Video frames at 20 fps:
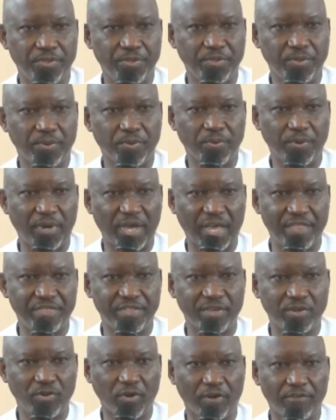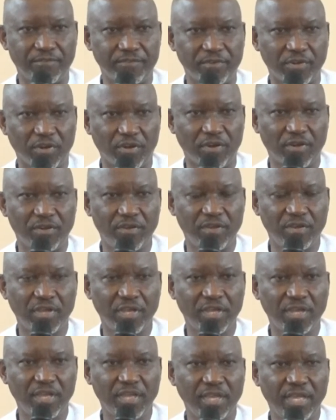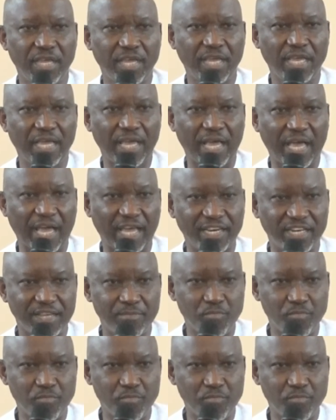You are the governor at